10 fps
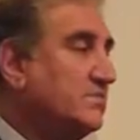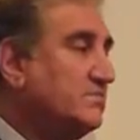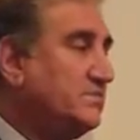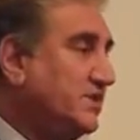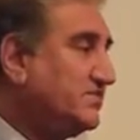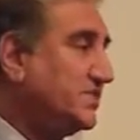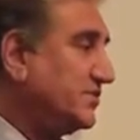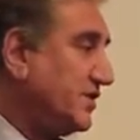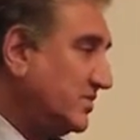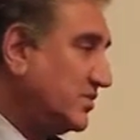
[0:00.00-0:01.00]
peace in the
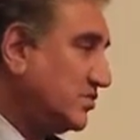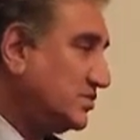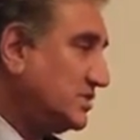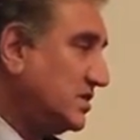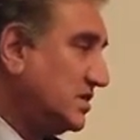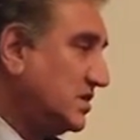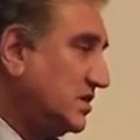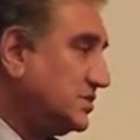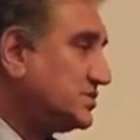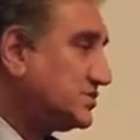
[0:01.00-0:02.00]
neighborhood
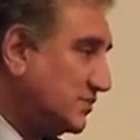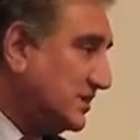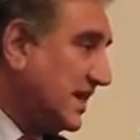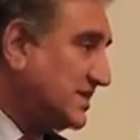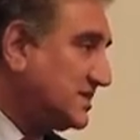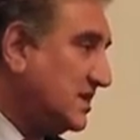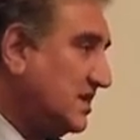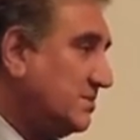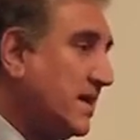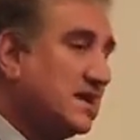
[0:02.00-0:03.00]
so that
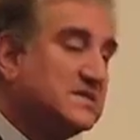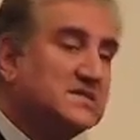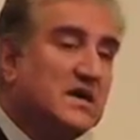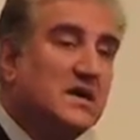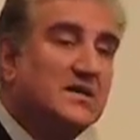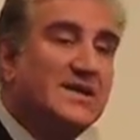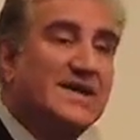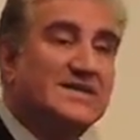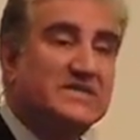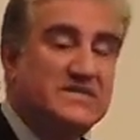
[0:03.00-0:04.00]
Pakistan can
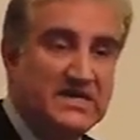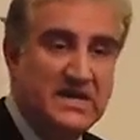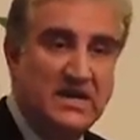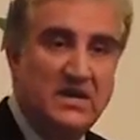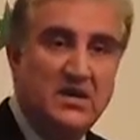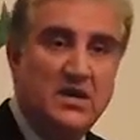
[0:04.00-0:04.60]
deal